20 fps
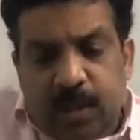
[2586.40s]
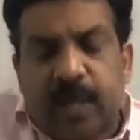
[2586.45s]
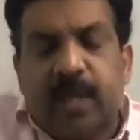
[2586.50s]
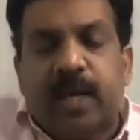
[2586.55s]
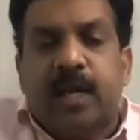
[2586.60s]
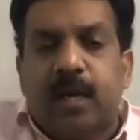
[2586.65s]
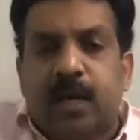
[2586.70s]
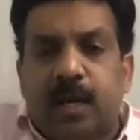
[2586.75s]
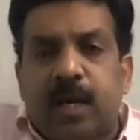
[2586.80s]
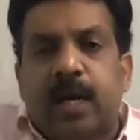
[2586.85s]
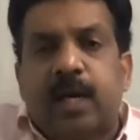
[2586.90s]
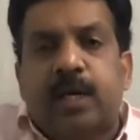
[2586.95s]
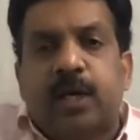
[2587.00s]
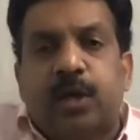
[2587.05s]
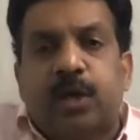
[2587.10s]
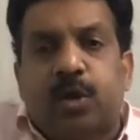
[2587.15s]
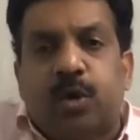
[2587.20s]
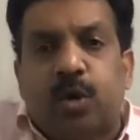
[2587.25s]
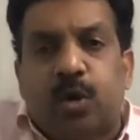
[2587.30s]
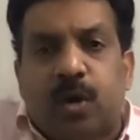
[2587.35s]
again
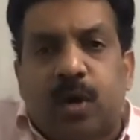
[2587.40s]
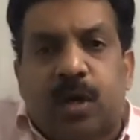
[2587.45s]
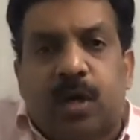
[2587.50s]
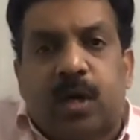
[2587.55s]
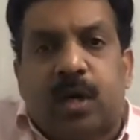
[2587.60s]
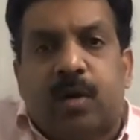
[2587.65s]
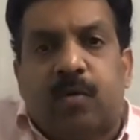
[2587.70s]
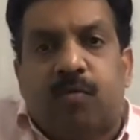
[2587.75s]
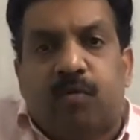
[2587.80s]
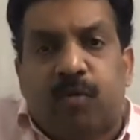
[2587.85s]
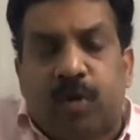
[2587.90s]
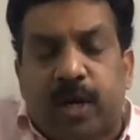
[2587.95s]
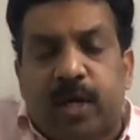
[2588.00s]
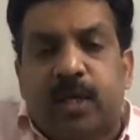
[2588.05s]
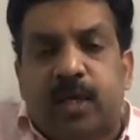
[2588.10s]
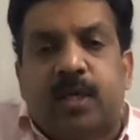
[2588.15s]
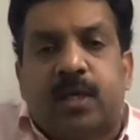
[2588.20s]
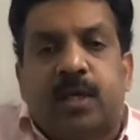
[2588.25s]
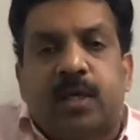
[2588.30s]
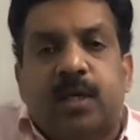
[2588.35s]
related to your uh,
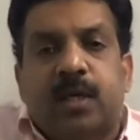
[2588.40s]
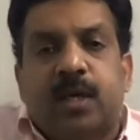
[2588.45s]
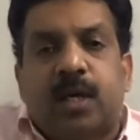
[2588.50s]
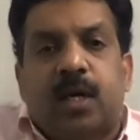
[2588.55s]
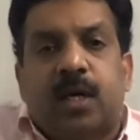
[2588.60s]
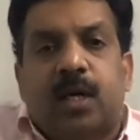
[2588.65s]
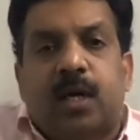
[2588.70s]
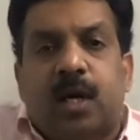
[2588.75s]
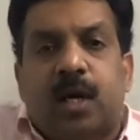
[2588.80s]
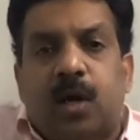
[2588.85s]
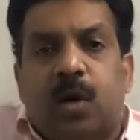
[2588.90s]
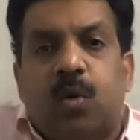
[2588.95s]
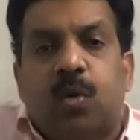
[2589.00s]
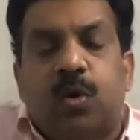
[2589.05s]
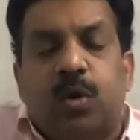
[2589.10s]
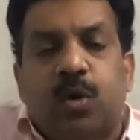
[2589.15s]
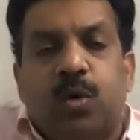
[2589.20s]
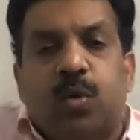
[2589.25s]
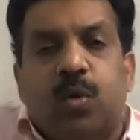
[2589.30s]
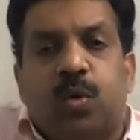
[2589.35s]
work and how
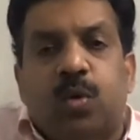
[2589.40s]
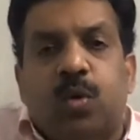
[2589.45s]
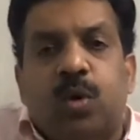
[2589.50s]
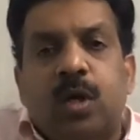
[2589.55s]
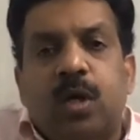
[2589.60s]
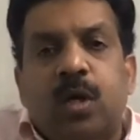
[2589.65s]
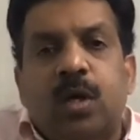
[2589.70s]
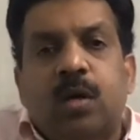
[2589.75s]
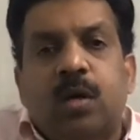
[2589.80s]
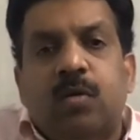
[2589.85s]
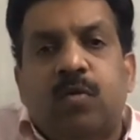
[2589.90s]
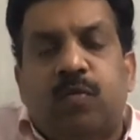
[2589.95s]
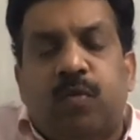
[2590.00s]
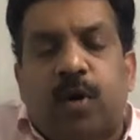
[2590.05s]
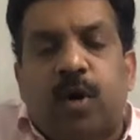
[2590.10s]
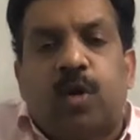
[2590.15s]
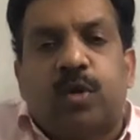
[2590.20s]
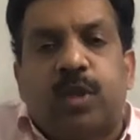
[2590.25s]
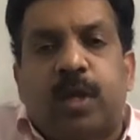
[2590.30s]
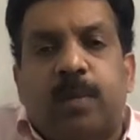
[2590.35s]
you
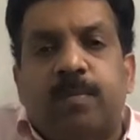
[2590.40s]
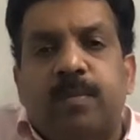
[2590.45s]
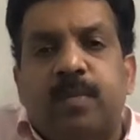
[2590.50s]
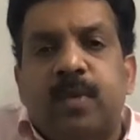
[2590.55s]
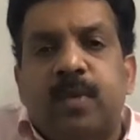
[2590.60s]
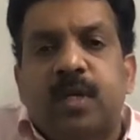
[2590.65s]
follow them